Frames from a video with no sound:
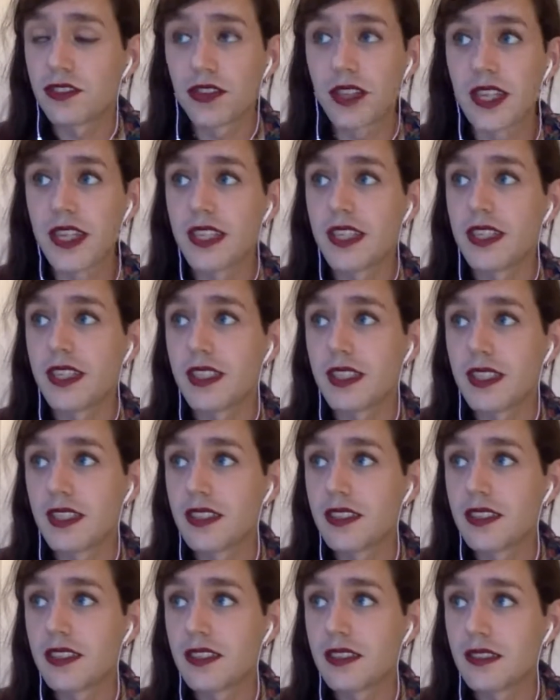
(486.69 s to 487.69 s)
trying to
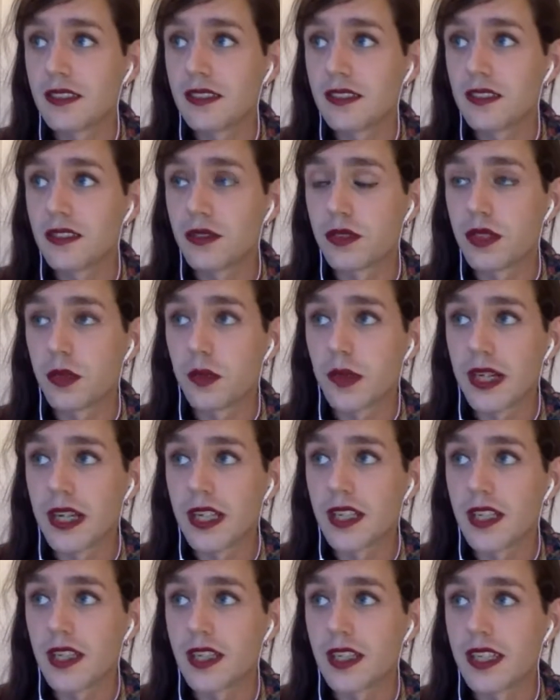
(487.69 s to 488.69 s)
do it
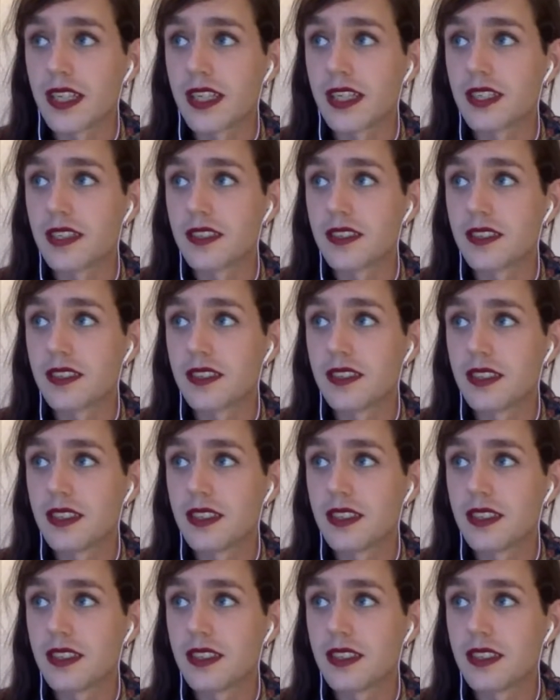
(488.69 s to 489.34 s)
well and